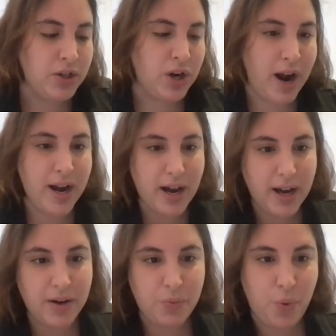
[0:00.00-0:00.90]

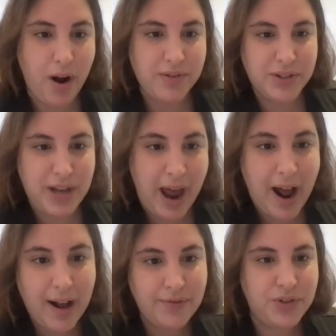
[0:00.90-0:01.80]
China wants to
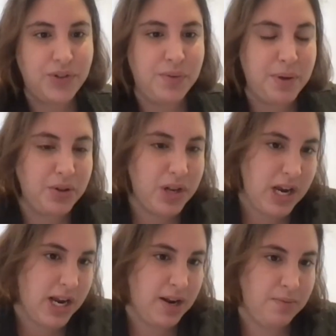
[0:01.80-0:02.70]
have
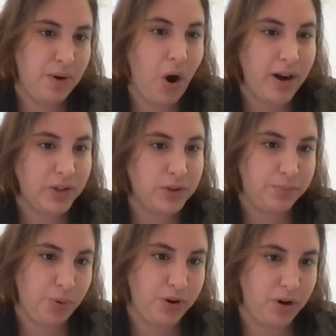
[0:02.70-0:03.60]
stability on its
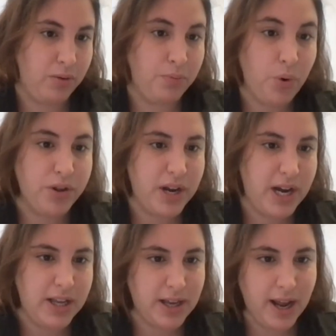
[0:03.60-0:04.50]
border more than
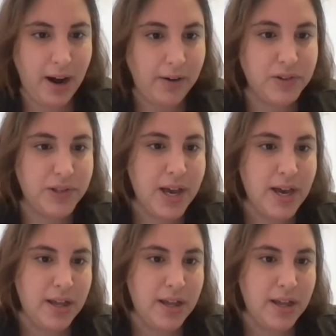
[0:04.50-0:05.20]
anything else.